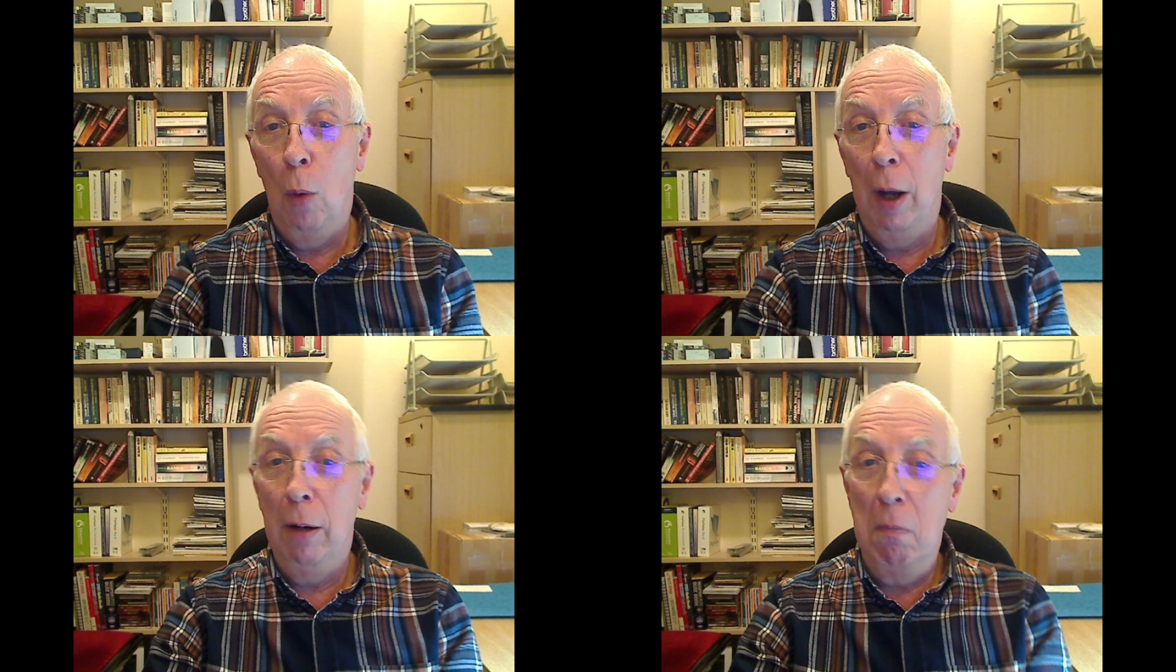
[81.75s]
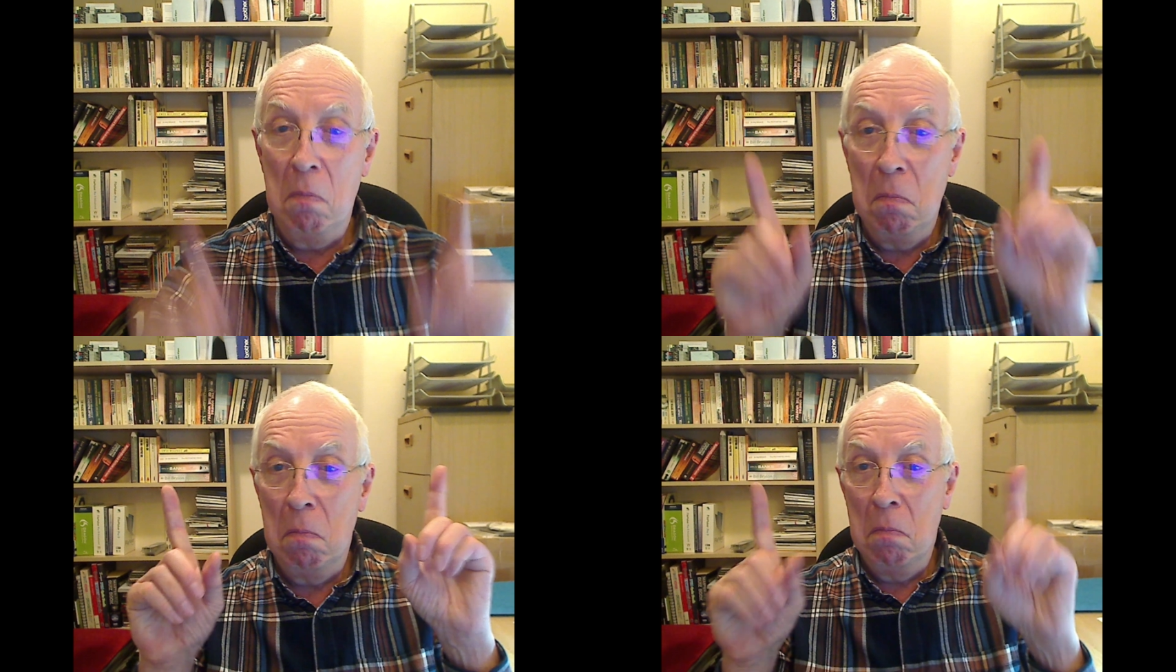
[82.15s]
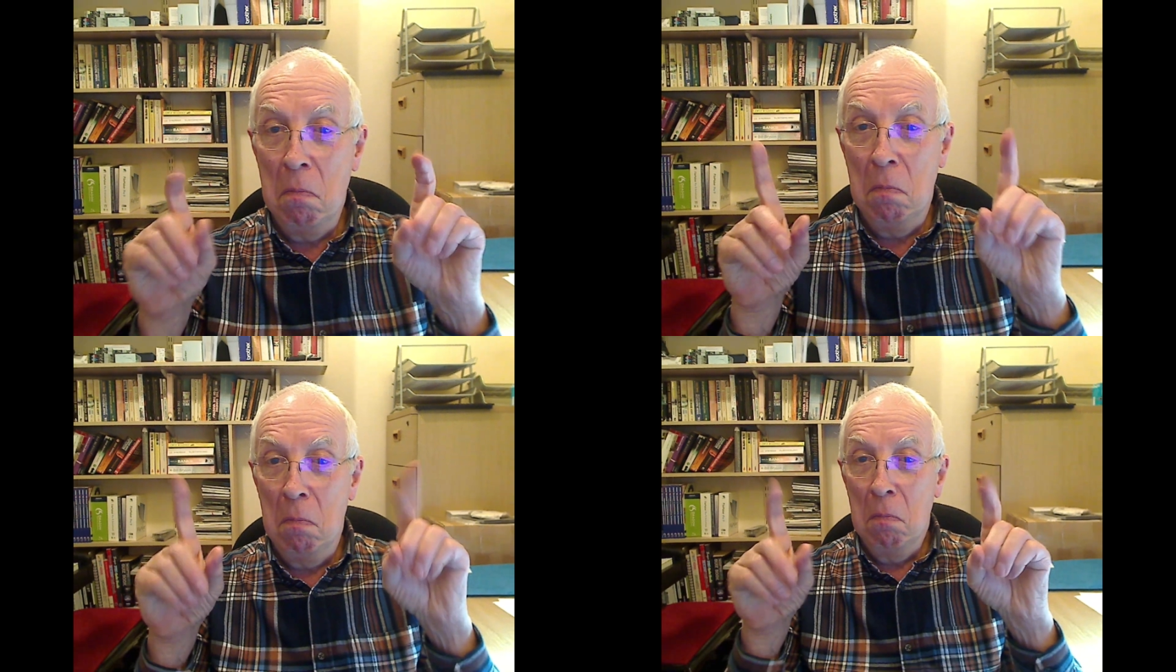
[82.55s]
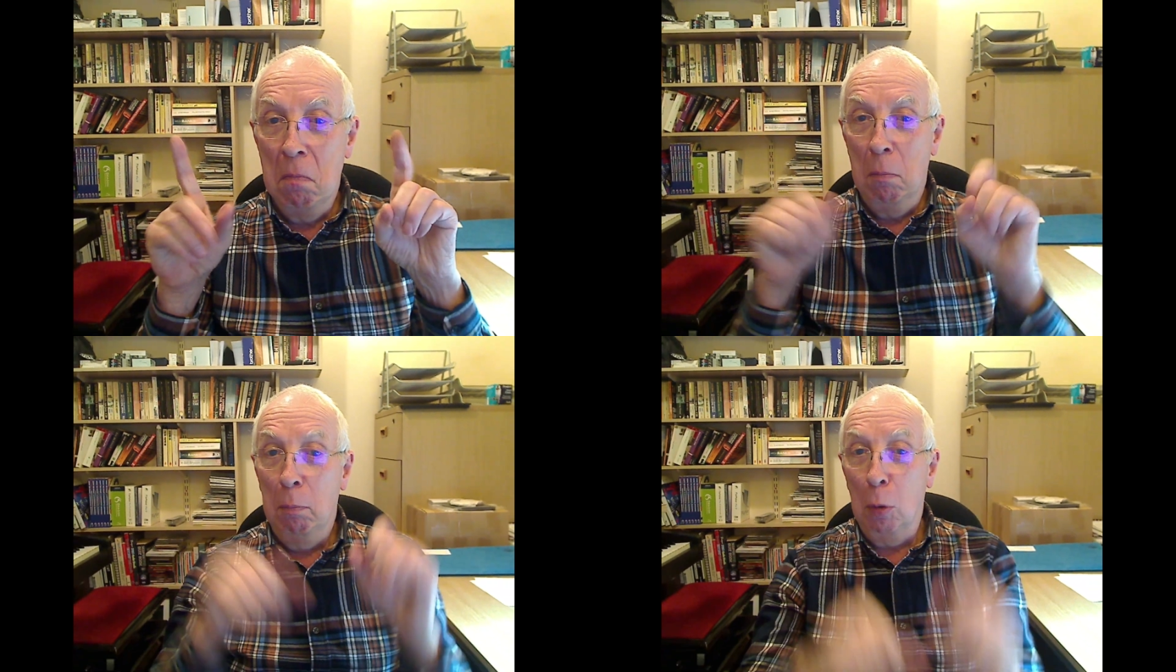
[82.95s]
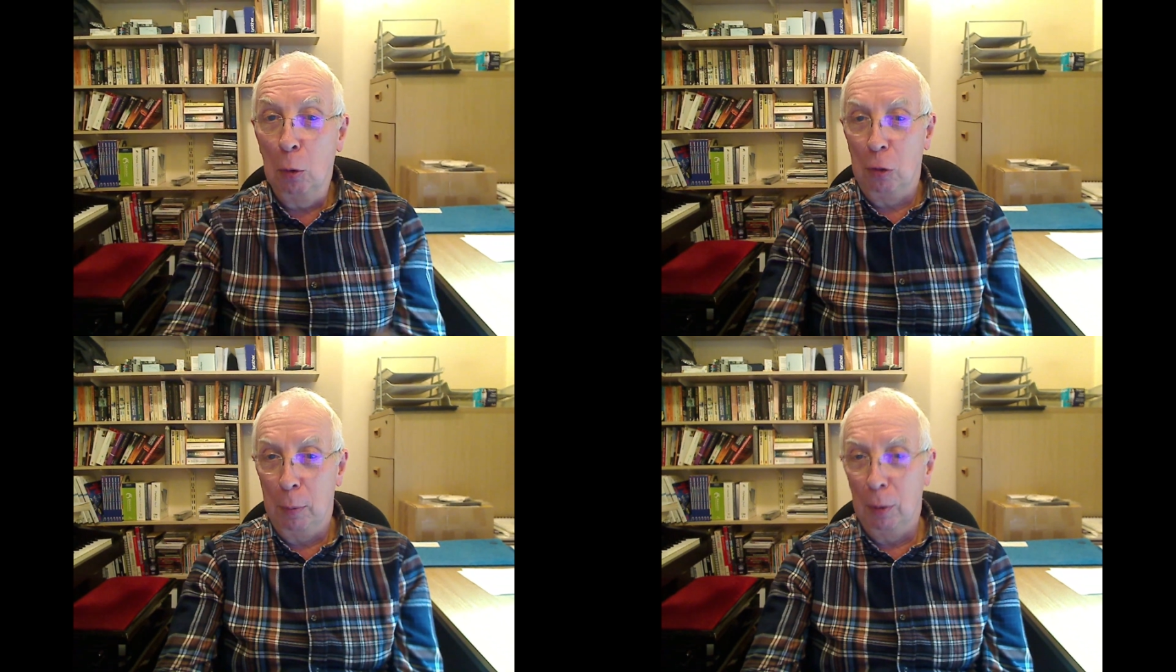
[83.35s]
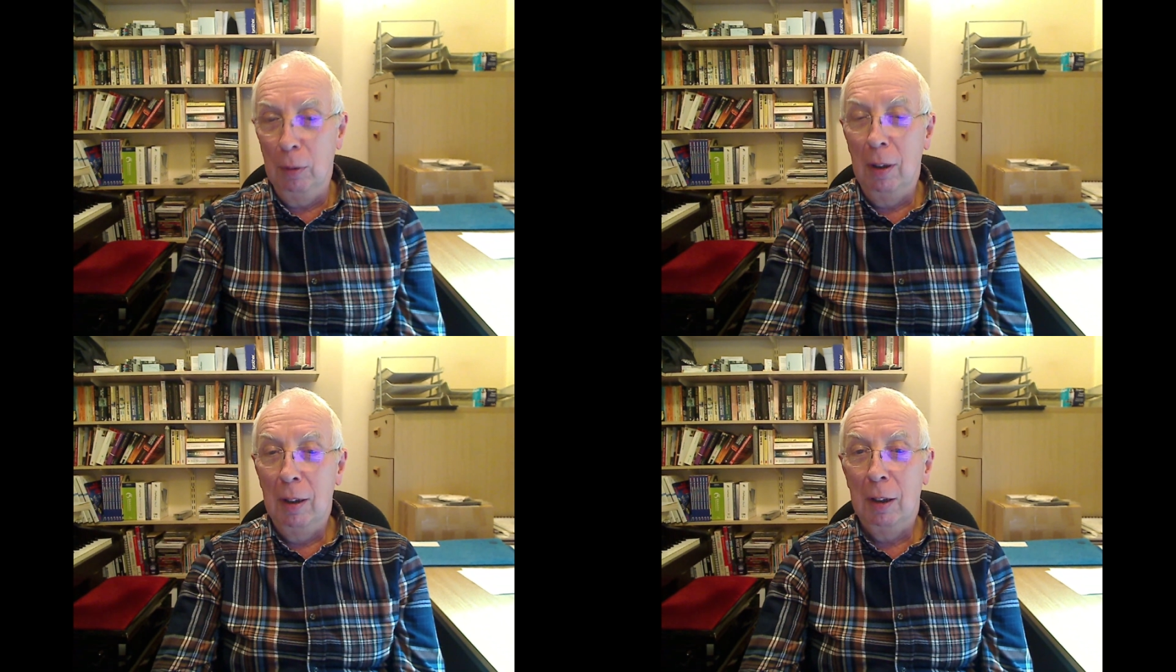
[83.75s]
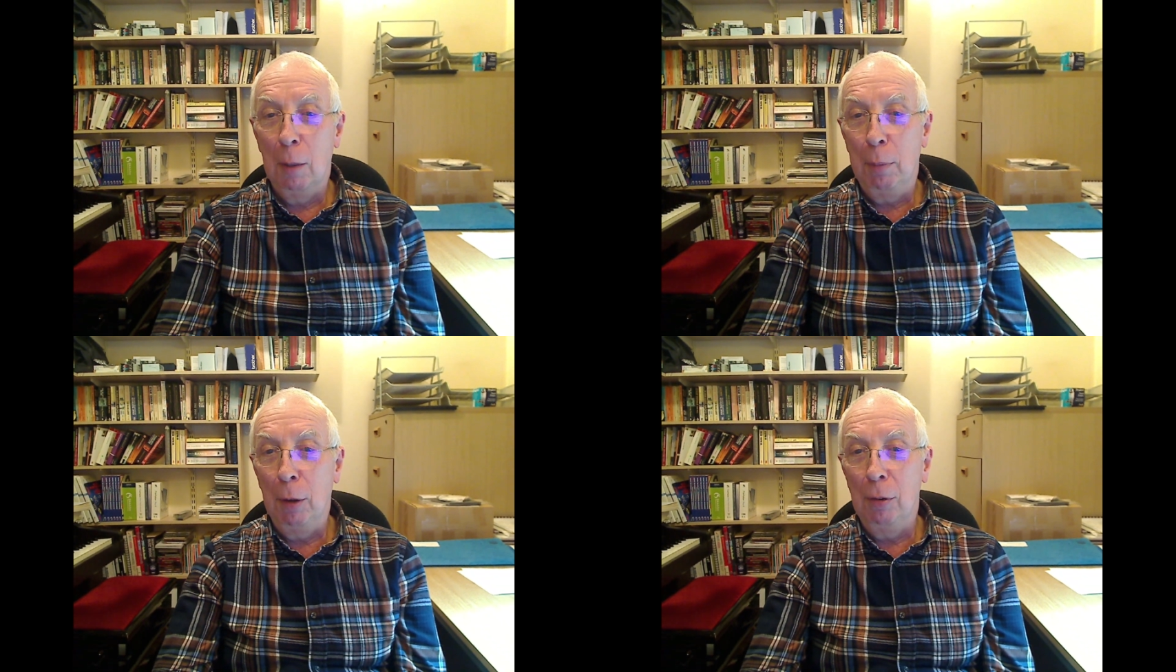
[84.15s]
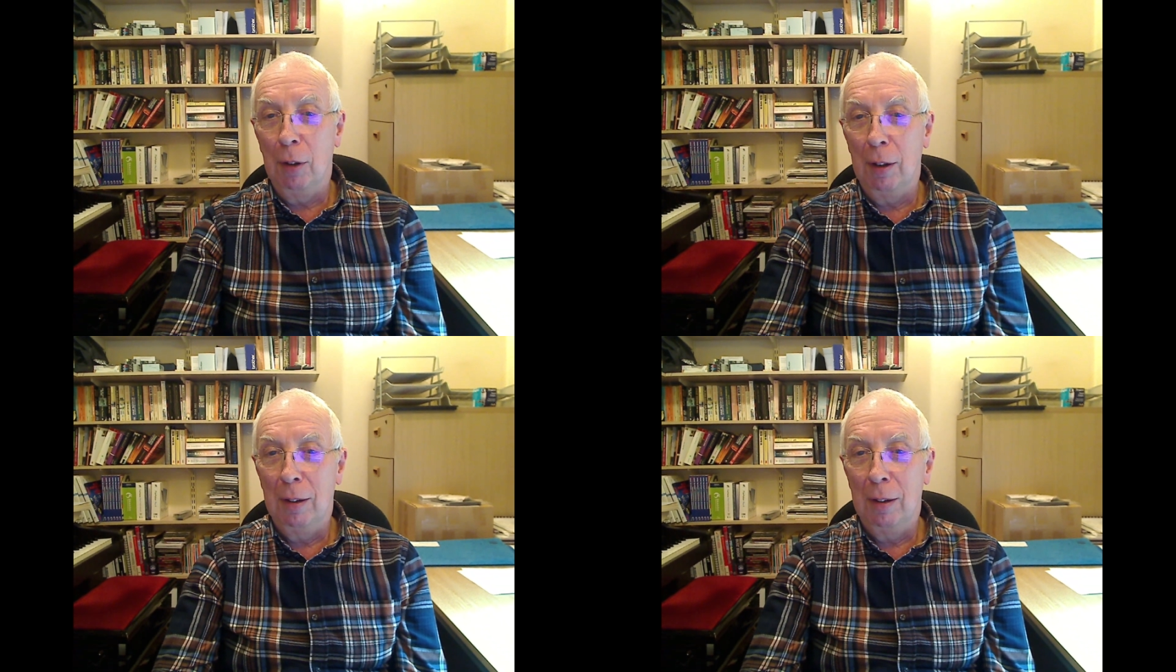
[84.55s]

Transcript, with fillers: 1 portable computer